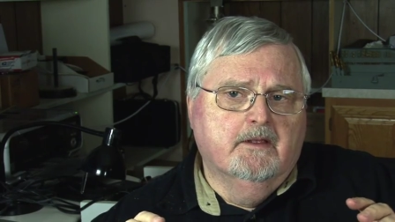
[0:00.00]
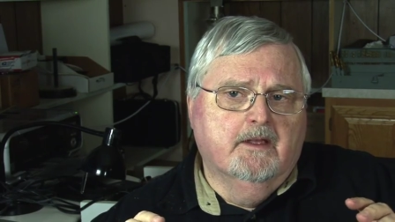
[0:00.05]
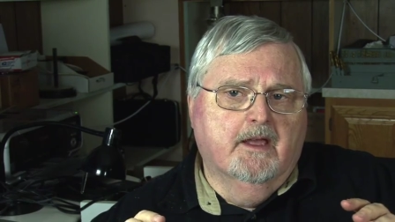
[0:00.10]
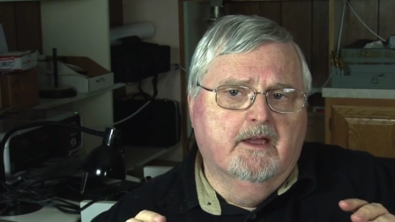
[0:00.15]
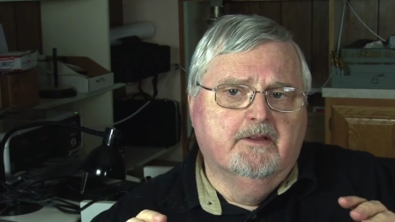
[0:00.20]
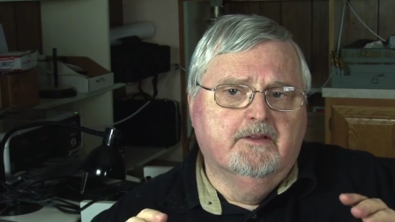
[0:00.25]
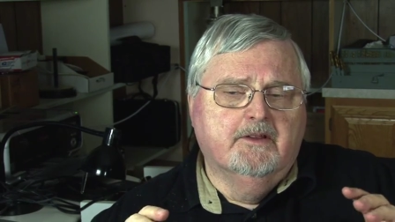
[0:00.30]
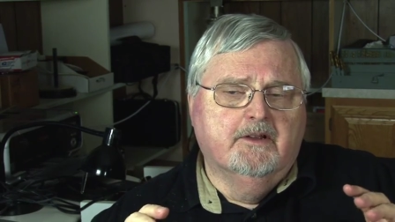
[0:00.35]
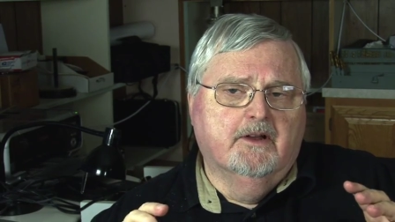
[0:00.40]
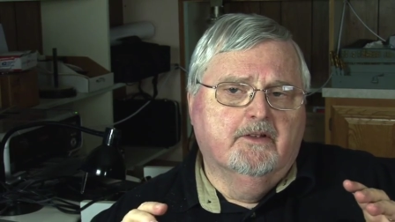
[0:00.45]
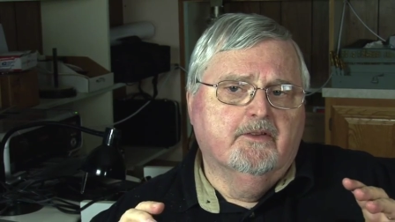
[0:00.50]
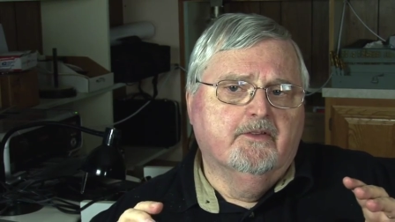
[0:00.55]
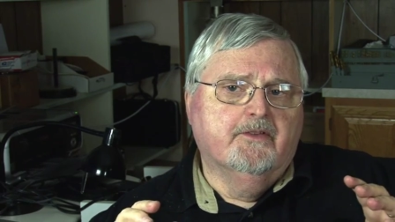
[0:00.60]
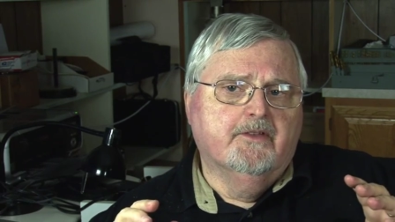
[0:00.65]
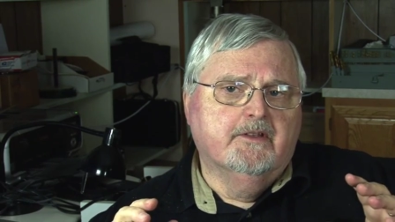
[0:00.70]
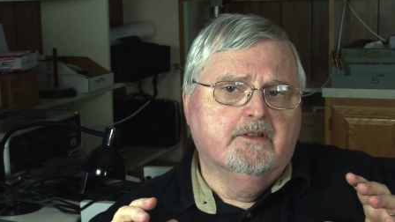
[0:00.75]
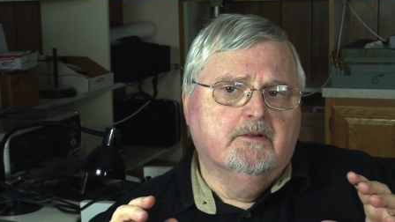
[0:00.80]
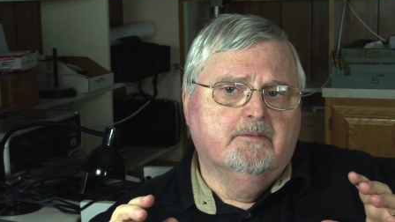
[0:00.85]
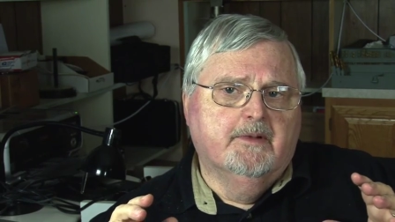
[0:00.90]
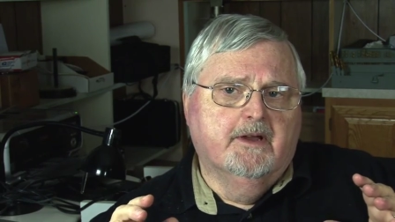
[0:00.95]
And the other
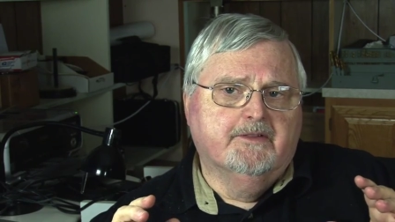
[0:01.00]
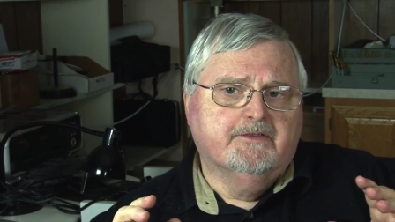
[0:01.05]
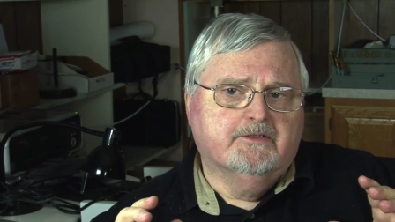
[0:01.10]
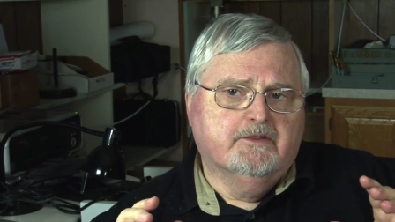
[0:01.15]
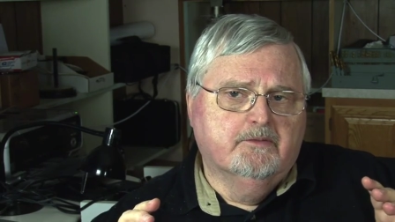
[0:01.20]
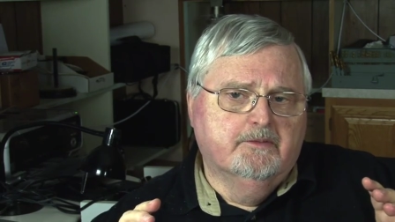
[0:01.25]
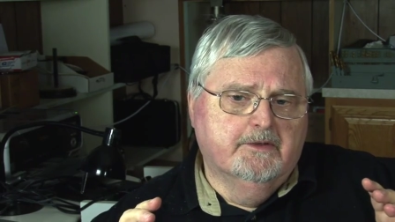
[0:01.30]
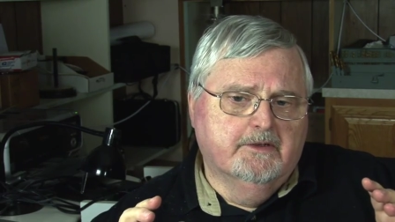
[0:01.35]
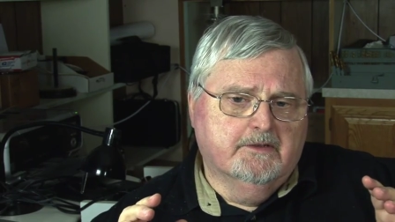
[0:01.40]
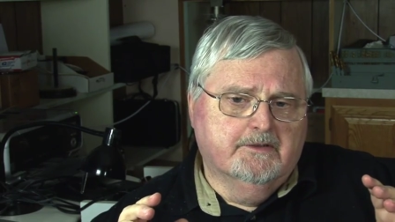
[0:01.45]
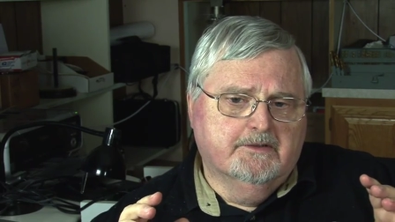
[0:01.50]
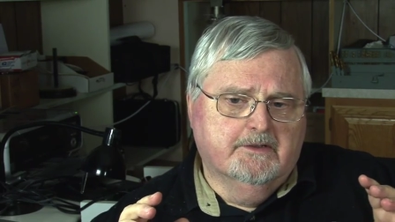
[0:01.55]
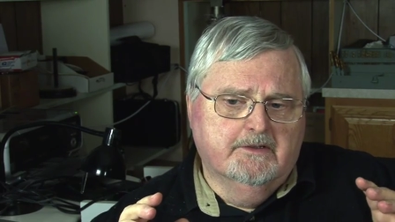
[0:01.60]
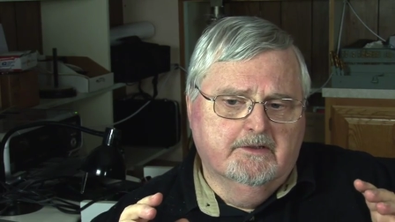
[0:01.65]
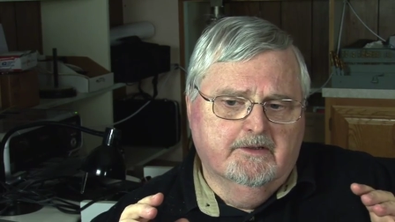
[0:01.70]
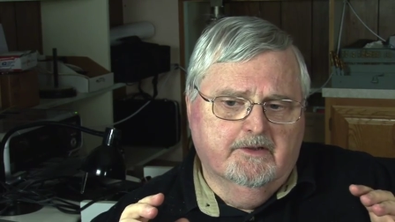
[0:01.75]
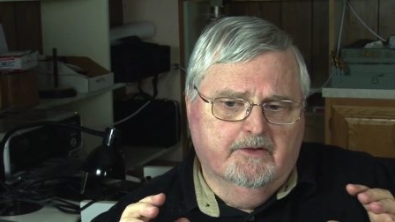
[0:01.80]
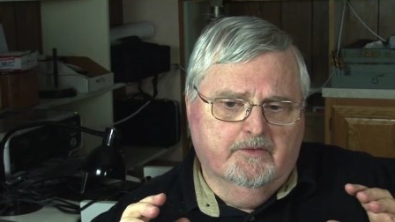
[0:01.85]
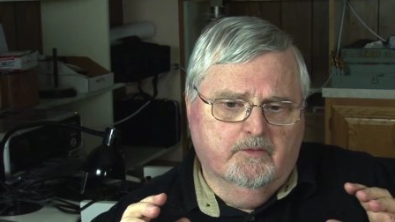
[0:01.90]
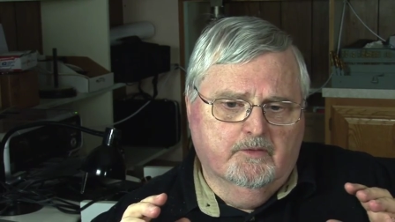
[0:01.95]
thing about stability
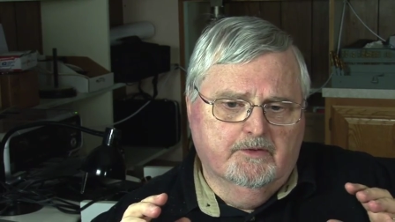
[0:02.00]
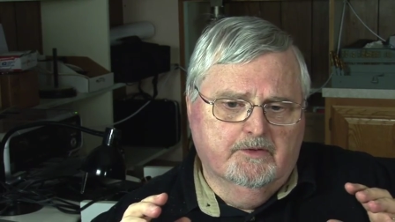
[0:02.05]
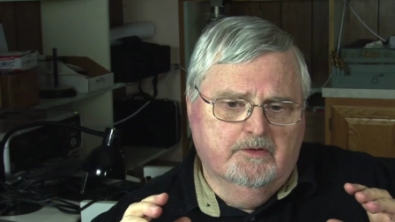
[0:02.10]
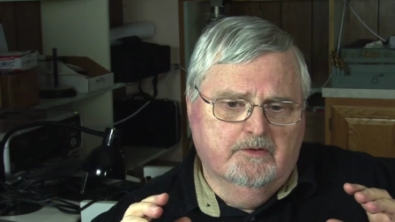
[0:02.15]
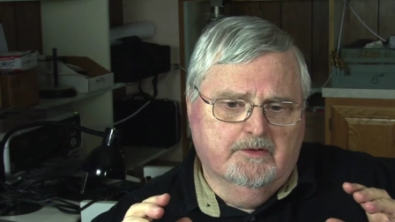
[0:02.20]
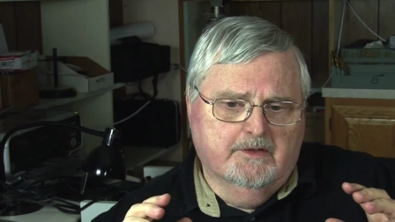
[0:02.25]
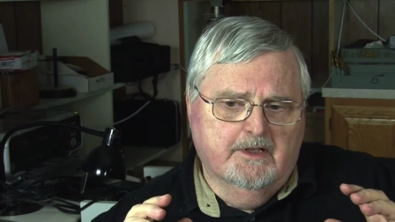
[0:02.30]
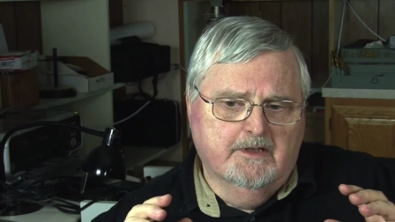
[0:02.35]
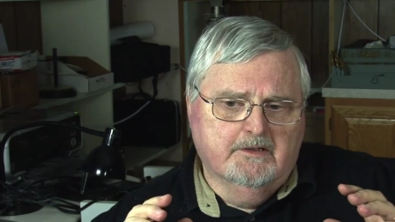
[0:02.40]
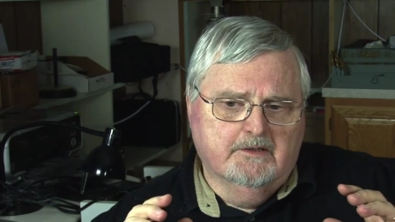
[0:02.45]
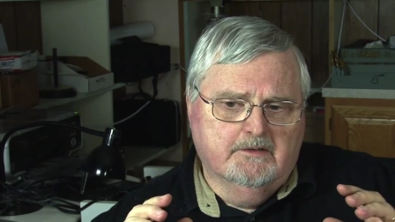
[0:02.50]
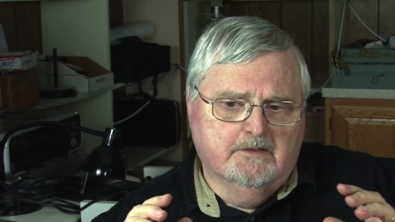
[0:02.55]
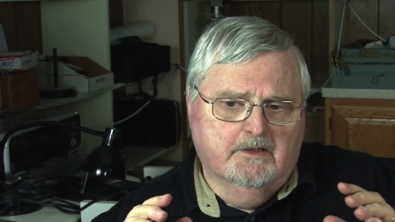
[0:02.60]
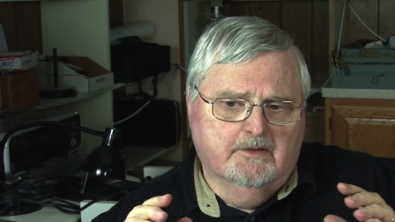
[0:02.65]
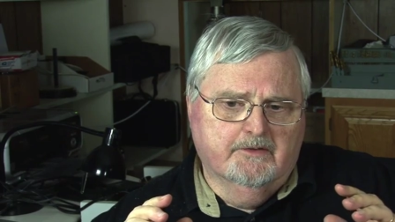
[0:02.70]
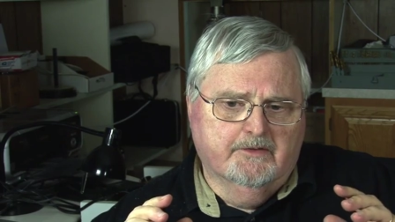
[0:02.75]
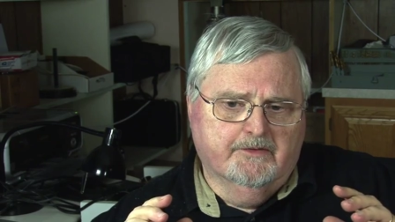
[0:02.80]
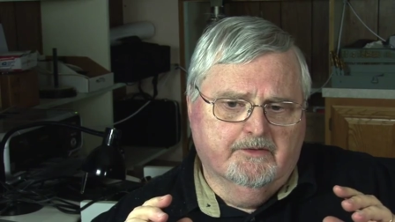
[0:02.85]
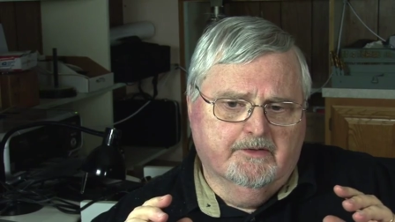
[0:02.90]
is when you take a note,